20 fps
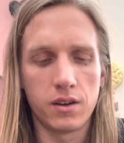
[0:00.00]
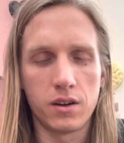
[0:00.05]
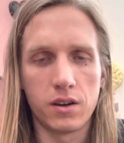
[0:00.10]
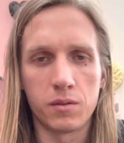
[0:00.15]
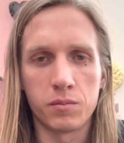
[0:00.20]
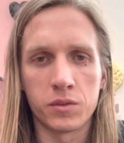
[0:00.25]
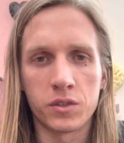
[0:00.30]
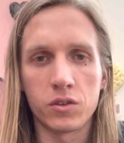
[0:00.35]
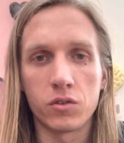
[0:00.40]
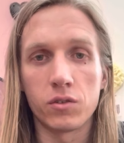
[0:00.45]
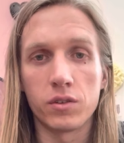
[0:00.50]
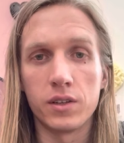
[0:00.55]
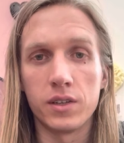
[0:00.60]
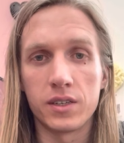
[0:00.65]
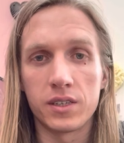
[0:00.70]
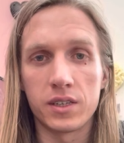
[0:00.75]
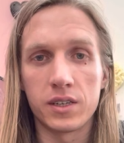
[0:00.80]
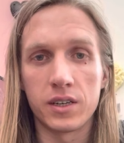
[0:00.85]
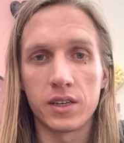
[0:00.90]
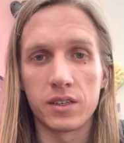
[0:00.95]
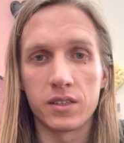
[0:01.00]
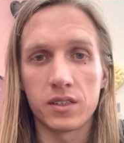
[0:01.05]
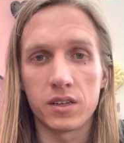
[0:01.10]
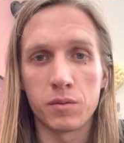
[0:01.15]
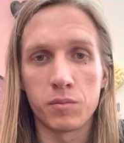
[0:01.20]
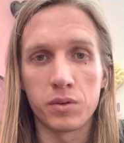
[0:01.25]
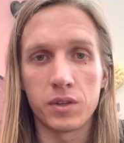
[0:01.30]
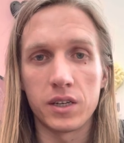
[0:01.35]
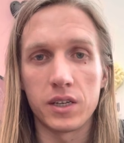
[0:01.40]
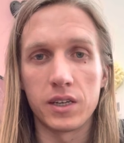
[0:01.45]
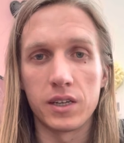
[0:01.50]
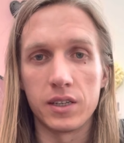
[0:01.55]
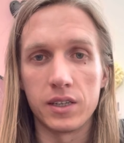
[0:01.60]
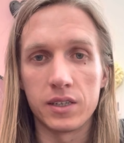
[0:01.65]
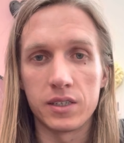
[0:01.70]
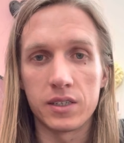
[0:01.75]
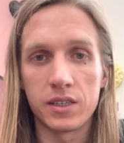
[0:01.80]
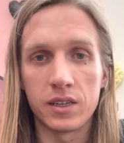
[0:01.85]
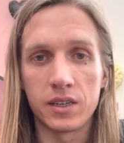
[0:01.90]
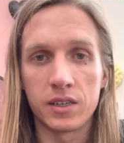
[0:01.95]
sold listings, completed
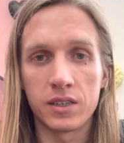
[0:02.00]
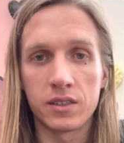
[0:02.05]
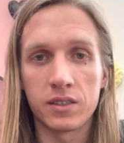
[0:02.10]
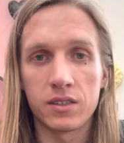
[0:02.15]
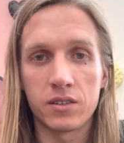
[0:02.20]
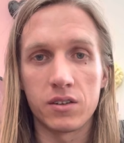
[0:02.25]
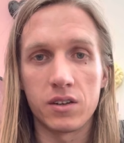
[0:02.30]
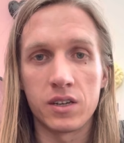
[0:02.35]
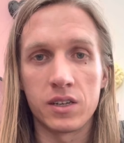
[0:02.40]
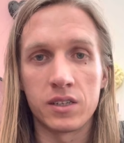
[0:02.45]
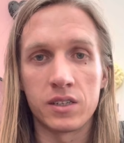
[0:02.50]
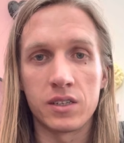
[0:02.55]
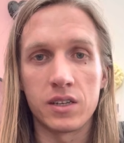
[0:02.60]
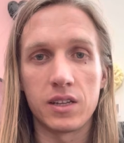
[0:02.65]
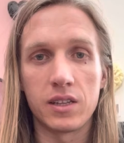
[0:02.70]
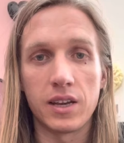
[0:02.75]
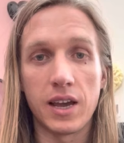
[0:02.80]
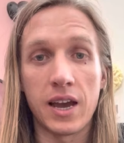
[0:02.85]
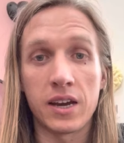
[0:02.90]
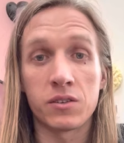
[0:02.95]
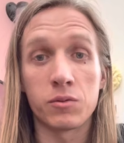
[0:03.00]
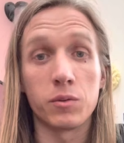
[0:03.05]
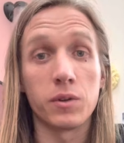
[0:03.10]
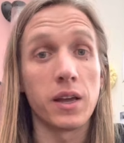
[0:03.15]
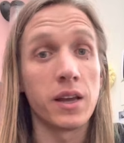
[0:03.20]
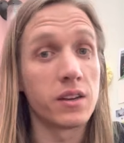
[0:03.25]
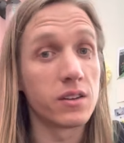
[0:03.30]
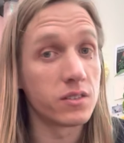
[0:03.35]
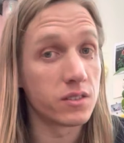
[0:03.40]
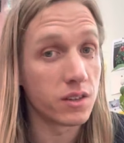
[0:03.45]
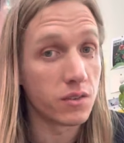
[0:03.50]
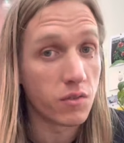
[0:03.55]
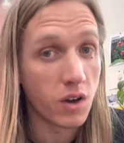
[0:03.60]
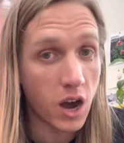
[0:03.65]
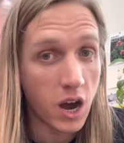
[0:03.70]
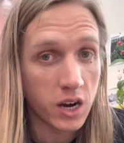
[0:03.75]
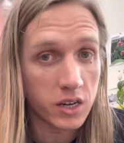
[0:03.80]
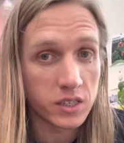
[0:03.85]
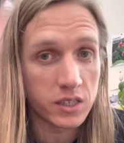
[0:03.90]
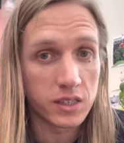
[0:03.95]
listings, so you can see the actual ends of
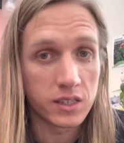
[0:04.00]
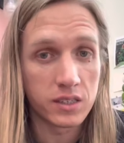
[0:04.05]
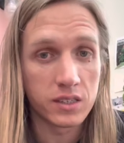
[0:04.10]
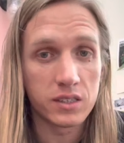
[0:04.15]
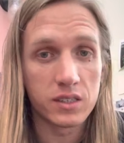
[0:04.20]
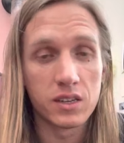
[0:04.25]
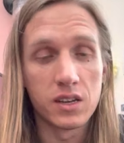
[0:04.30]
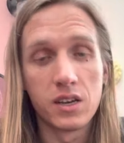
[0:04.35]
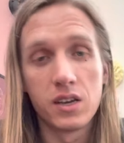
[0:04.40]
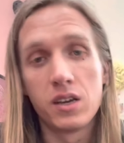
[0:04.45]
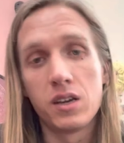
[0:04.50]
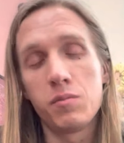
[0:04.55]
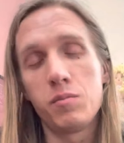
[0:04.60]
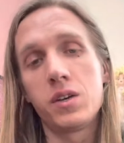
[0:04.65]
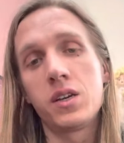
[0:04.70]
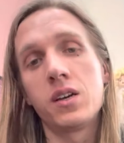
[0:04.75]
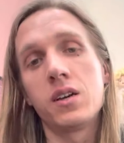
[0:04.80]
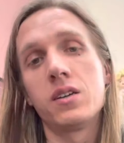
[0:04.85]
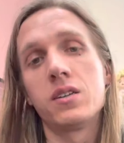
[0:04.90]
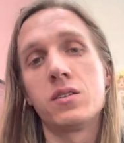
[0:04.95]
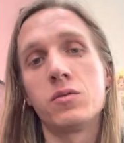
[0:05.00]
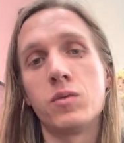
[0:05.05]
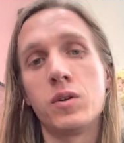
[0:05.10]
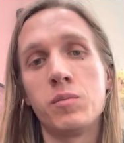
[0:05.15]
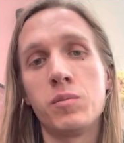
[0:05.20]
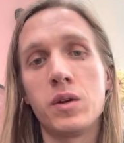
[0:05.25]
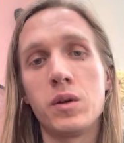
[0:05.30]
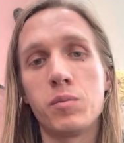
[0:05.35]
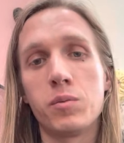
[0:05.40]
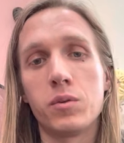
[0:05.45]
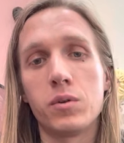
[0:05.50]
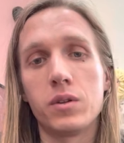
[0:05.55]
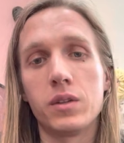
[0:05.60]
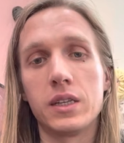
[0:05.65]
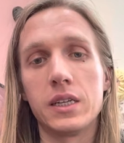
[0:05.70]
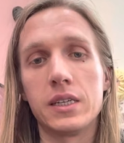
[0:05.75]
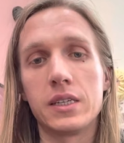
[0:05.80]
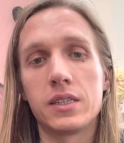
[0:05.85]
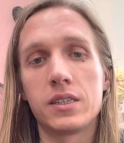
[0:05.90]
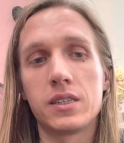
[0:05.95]
auctions. Because when people
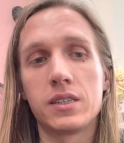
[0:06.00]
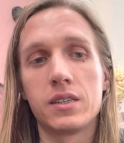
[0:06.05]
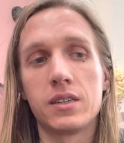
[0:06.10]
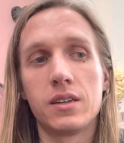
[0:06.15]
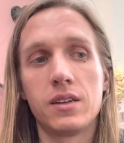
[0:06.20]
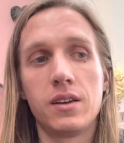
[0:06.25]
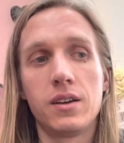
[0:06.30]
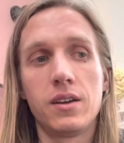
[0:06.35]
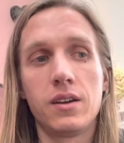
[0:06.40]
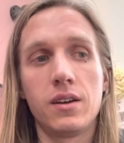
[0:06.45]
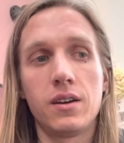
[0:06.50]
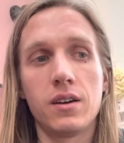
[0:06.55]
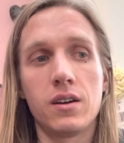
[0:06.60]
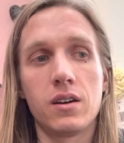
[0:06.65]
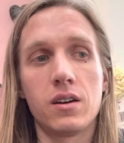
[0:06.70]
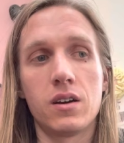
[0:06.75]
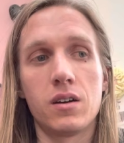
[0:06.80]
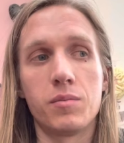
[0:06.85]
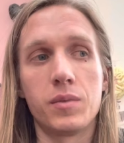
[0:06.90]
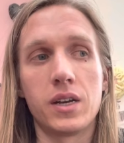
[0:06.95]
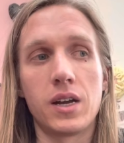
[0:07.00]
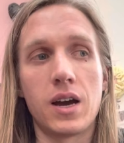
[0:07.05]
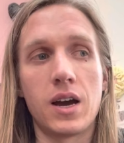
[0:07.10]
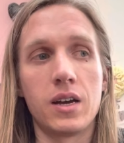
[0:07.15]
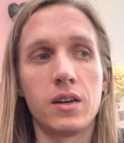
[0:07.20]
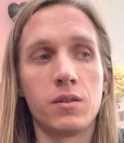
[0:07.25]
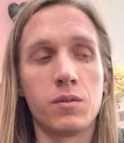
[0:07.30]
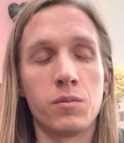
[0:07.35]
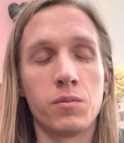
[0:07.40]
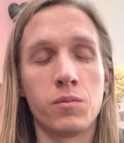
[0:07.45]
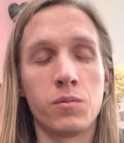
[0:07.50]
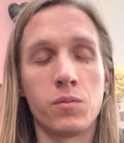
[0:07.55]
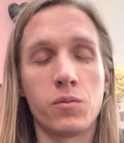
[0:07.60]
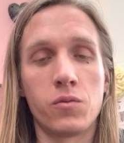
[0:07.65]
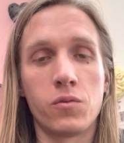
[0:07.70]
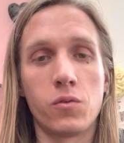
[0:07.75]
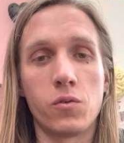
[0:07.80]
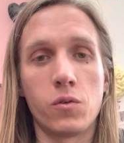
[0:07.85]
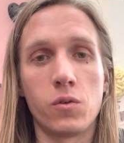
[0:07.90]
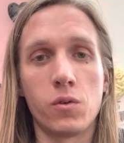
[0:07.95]
list an item
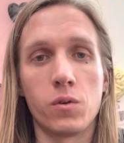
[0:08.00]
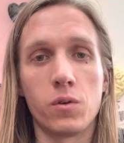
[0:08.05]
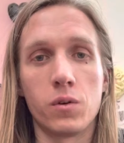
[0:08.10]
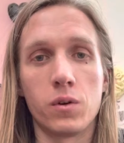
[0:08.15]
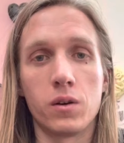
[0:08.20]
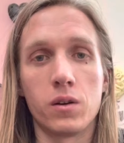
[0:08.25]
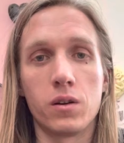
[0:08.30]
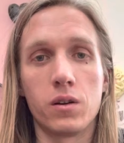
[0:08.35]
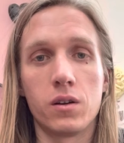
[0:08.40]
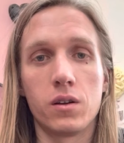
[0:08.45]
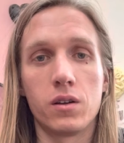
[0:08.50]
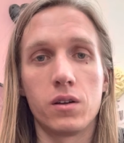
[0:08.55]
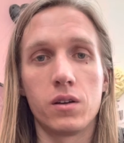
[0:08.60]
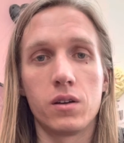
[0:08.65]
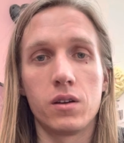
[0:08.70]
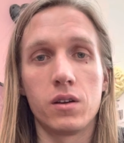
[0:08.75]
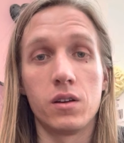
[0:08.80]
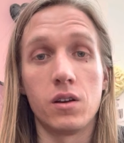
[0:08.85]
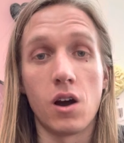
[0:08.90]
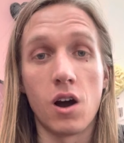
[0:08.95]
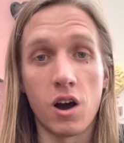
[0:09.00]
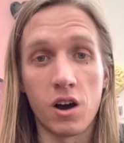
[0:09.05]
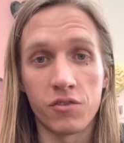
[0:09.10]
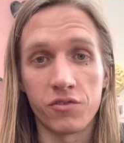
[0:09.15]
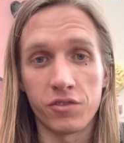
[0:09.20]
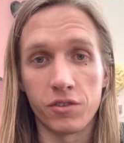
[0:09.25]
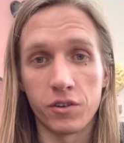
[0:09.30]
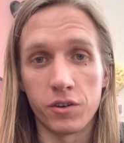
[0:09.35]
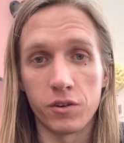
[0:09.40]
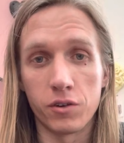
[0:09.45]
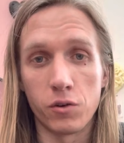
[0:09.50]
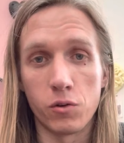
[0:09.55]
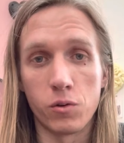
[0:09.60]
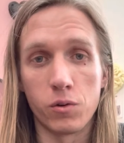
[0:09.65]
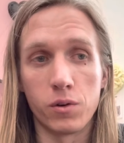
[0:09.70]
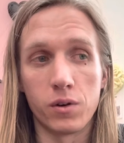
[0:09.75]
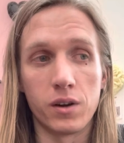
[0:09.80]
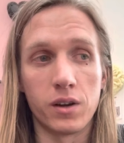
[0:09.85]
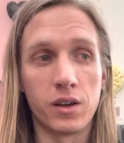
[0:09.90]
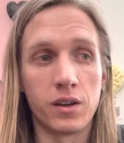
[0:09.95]
for an offer
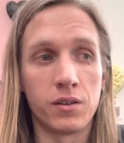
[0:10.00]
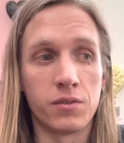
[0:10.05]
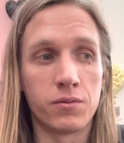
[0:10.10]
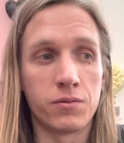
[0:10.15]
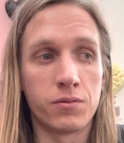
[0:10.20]
or a